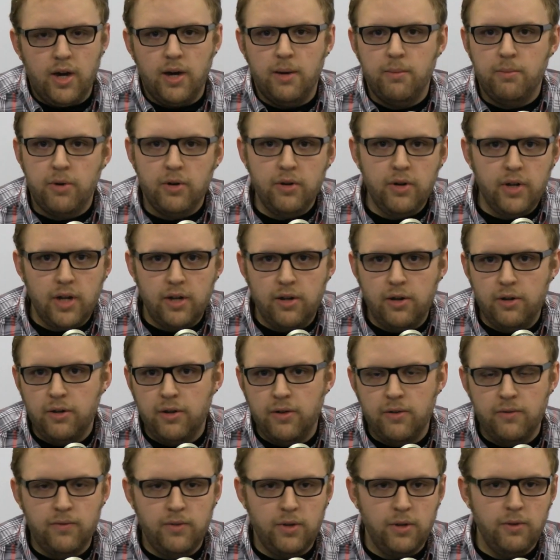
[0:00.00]
Brody, I know
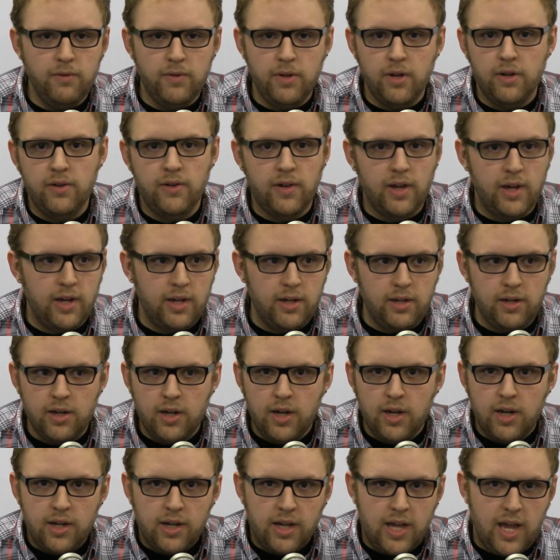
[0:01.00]
you've designed
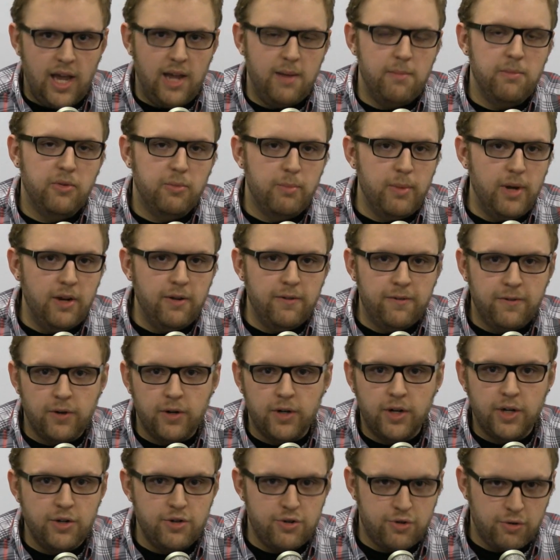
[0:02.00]
games meant for
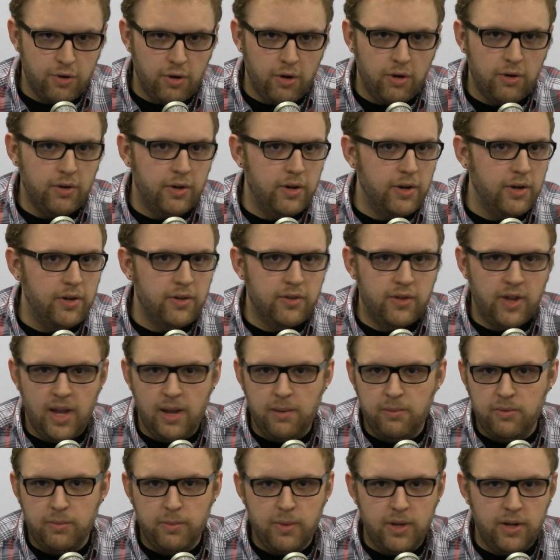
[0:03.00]
controllers,
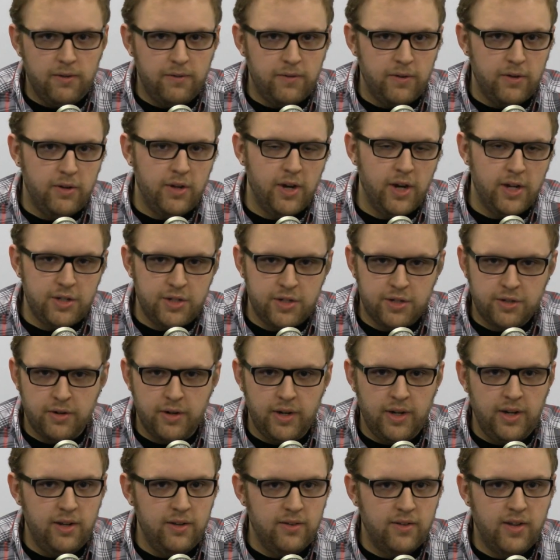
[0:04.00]
games meant for touch
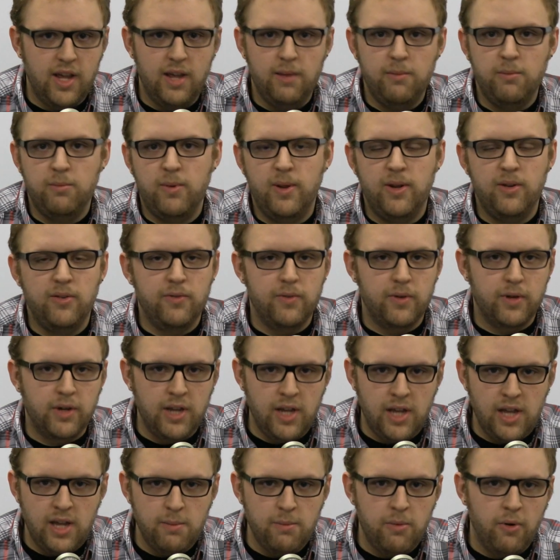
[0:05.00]
screens, games meant for
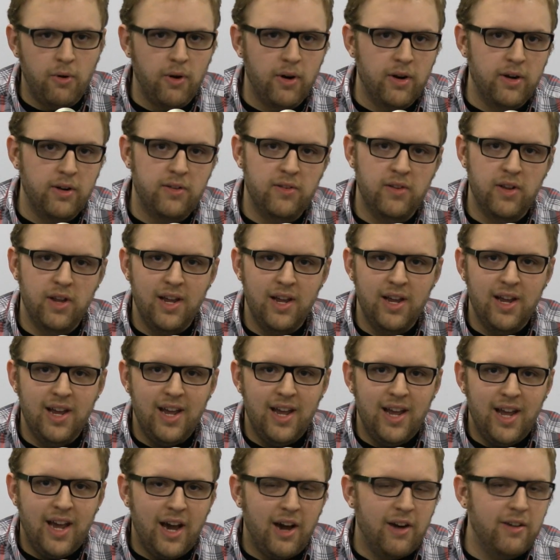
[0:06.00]
keyboards.
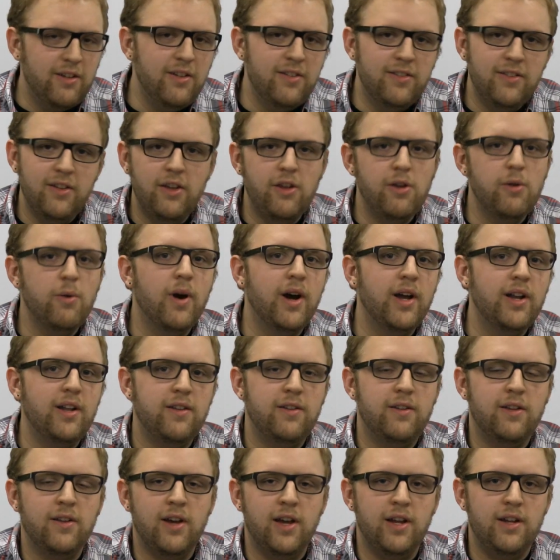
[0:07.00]
How does the UI
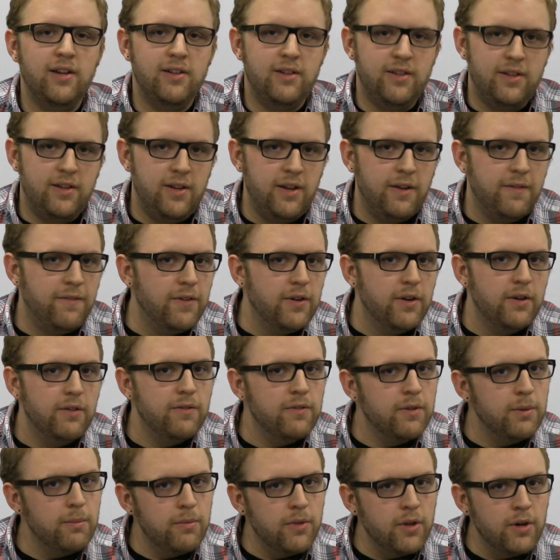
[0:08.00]
design different
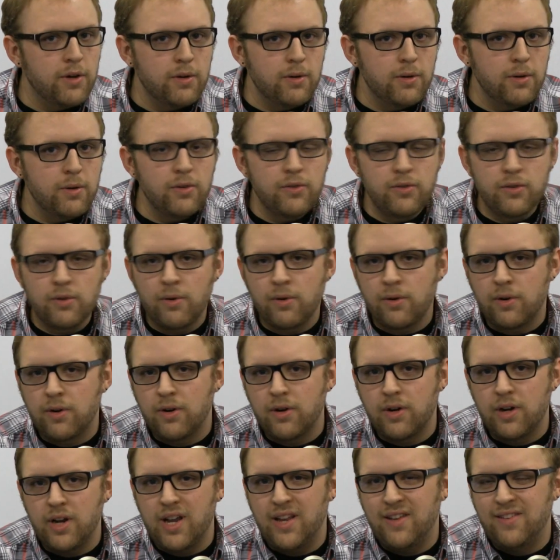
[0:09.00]
from those,
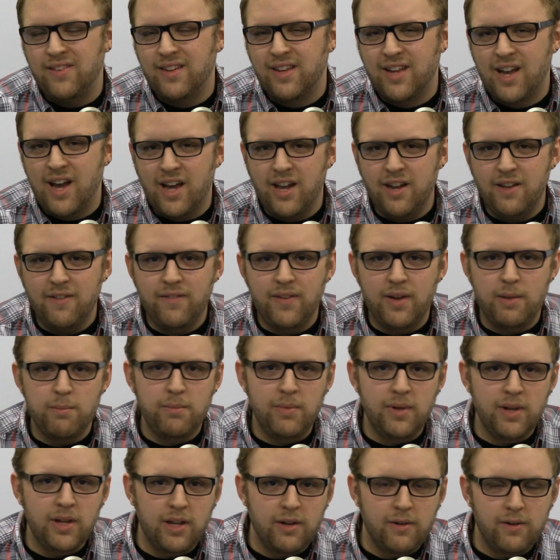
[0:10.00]
or is it kind of
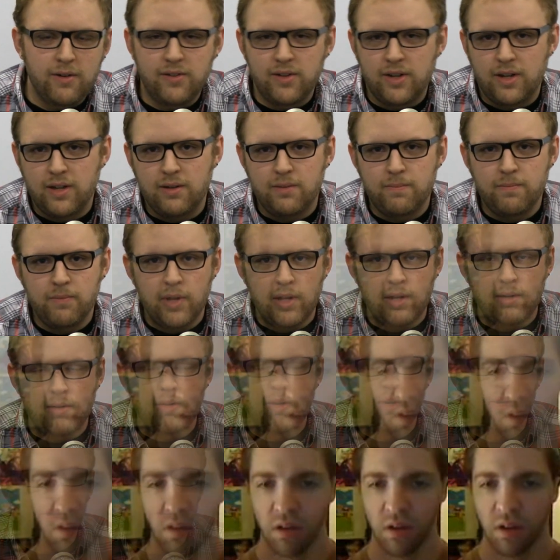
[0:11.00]
ambiguous? Like
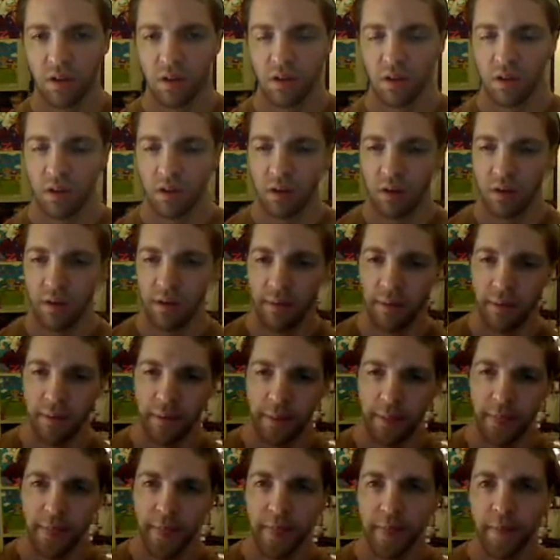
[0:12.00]
or not ambiguous, but
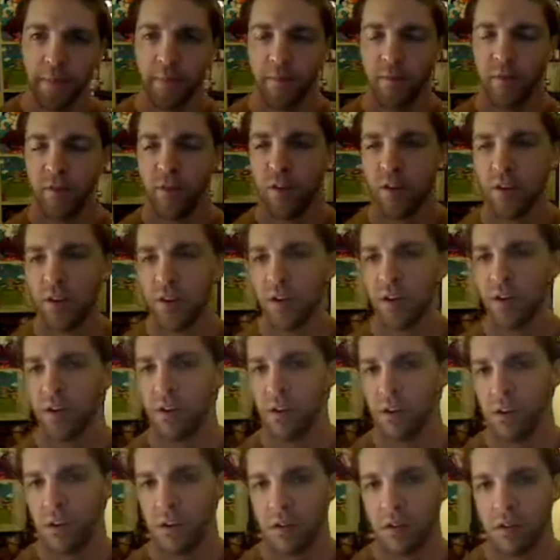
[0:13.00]
it
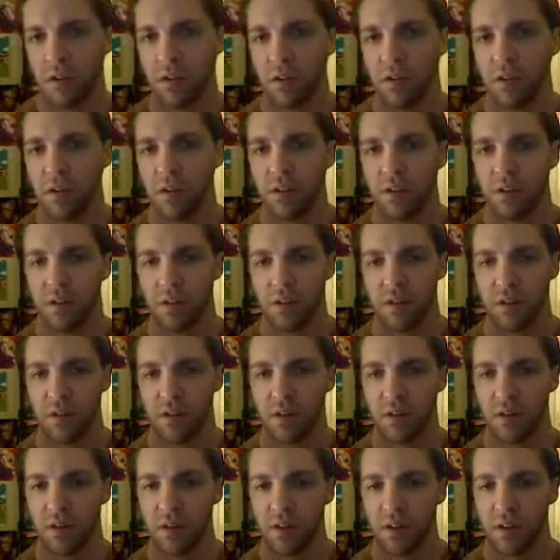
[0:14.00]
morphs, it changes.
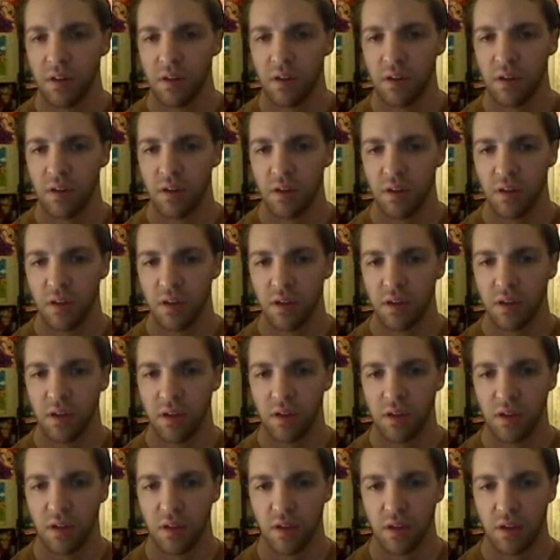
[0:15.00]
It's not that big of a
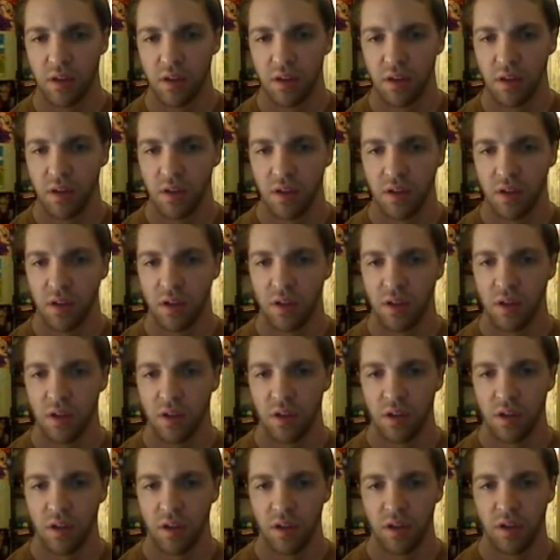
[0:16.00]
deal for the UX,
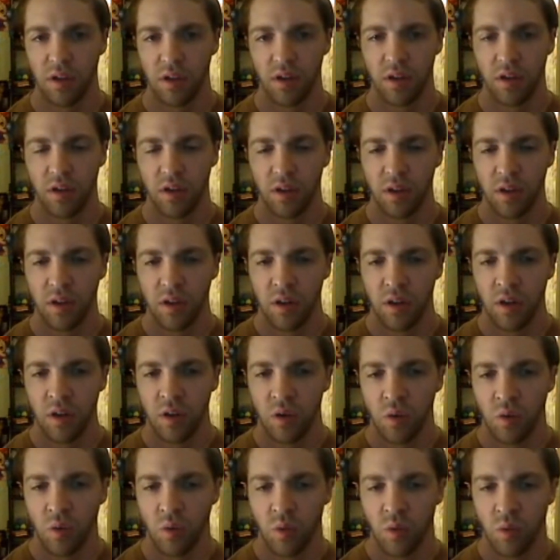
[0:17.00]
or is it not? I'm not
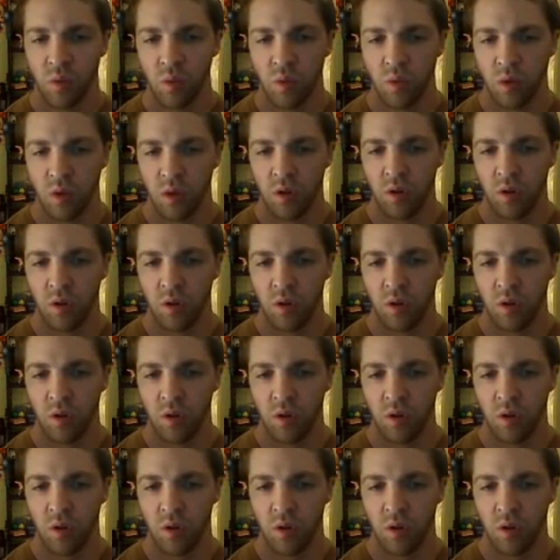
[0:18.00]
sure. What do you think?